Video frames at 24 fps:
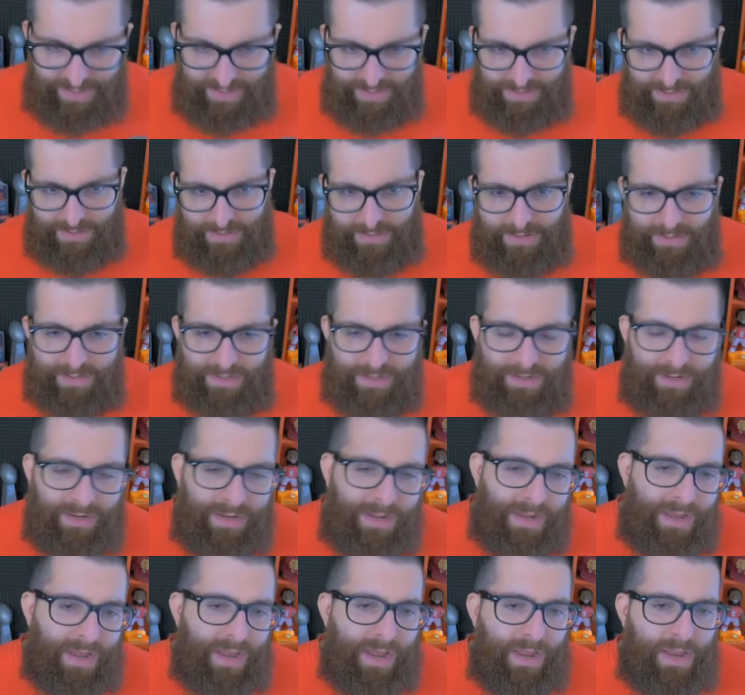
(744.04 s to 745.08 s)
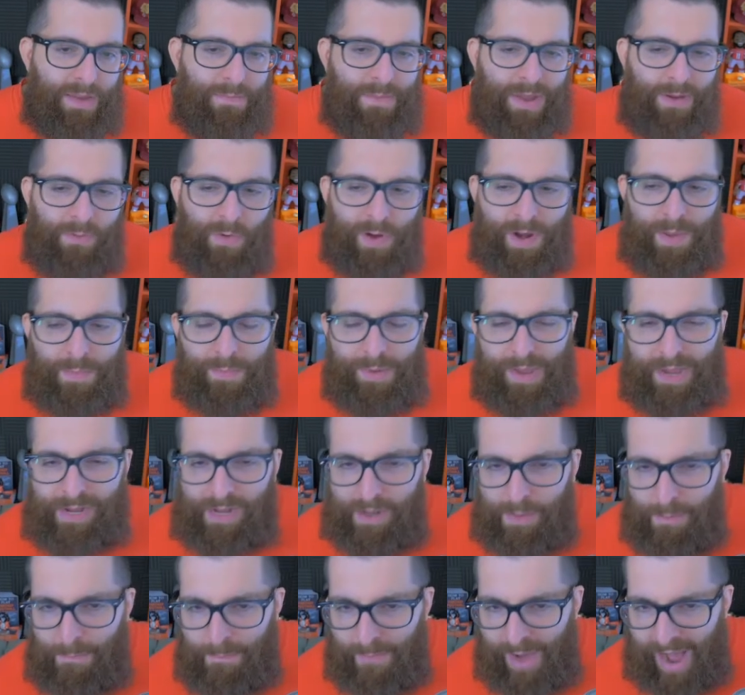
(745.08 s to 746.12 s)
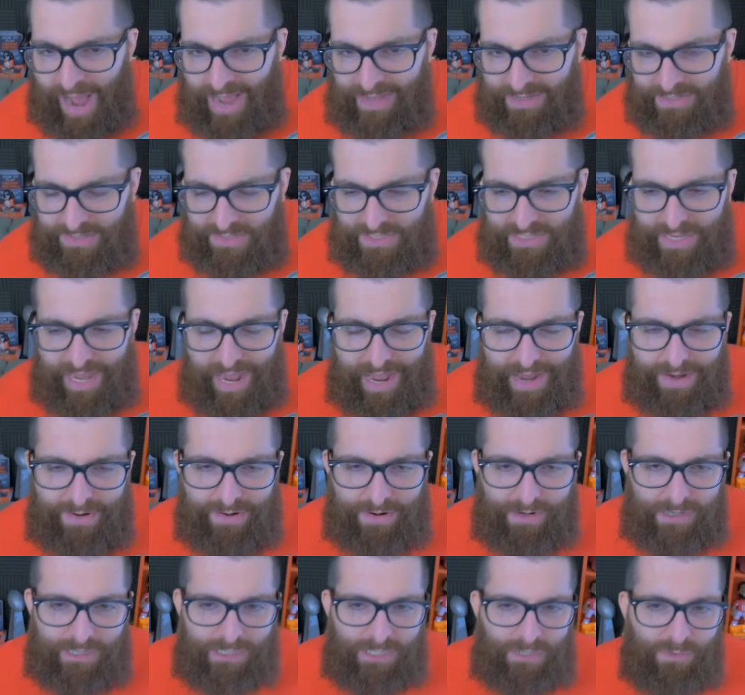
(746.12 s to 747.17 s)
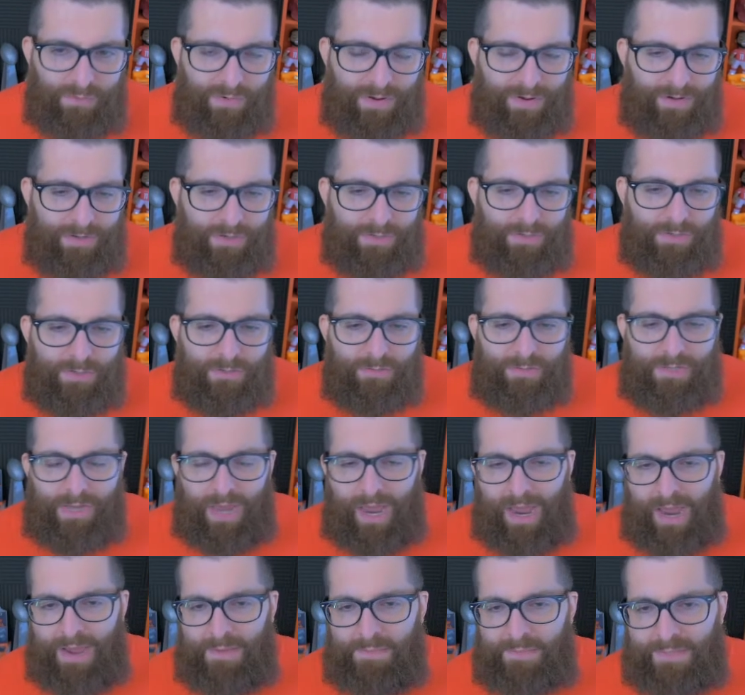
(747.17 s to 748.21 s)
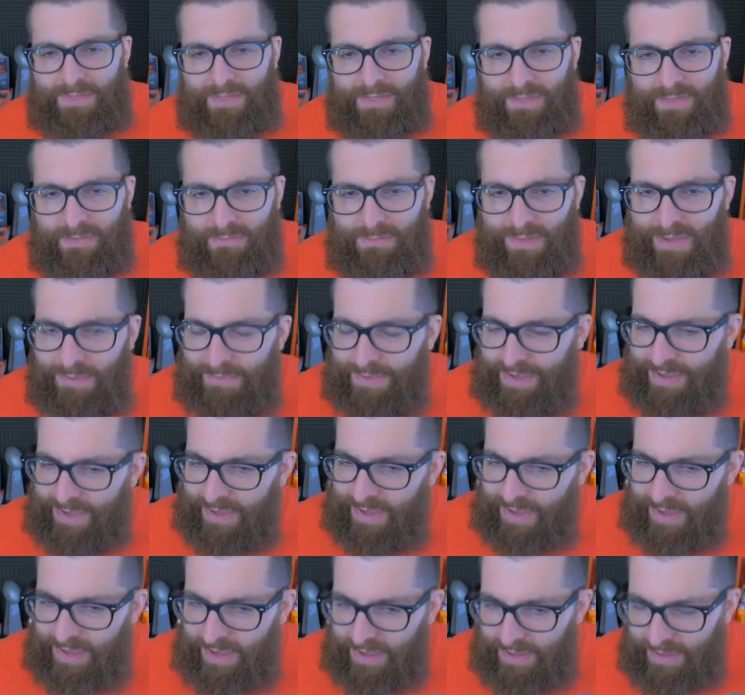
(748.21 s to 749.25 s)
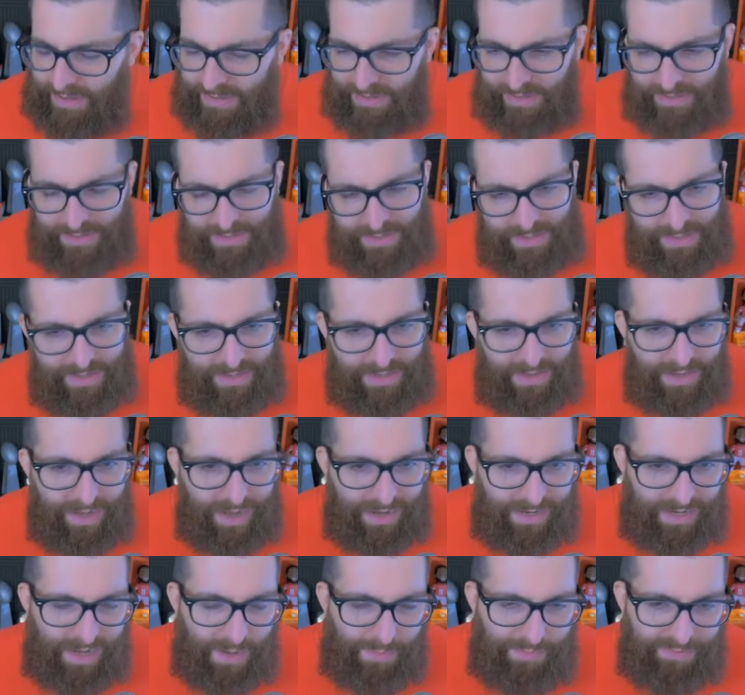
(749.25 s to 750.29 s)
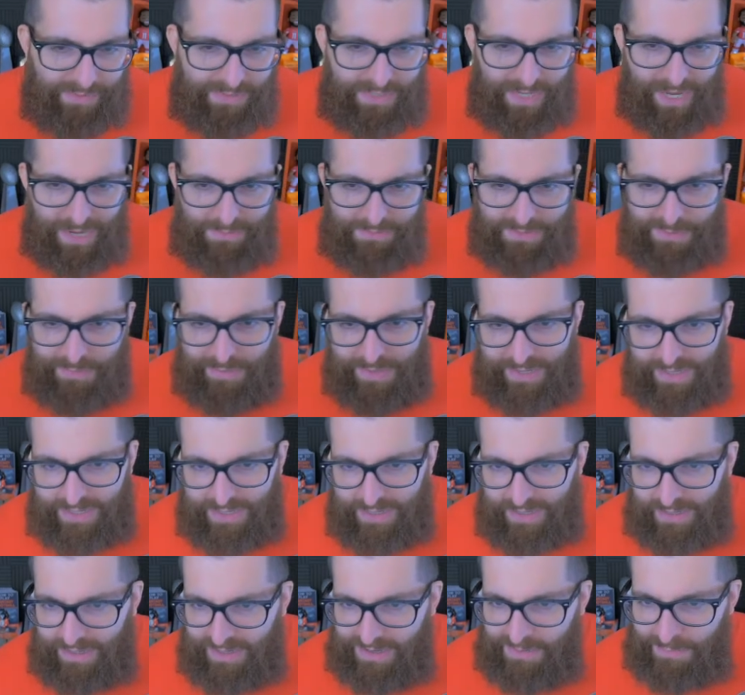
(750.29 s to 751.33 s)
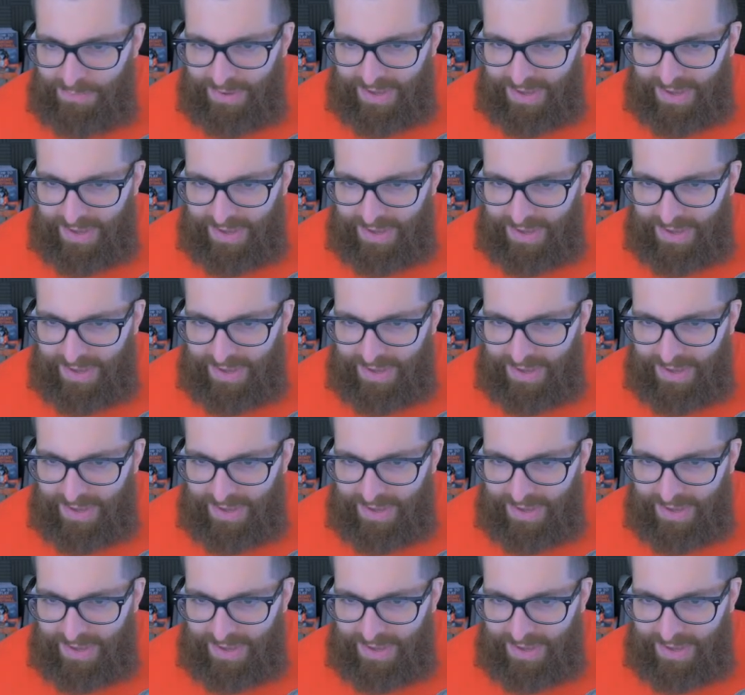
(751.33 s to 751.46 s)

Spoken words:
they call it. You may want to pick a Miles Sanders 1 or 2 times, and then maybe a couple times pick a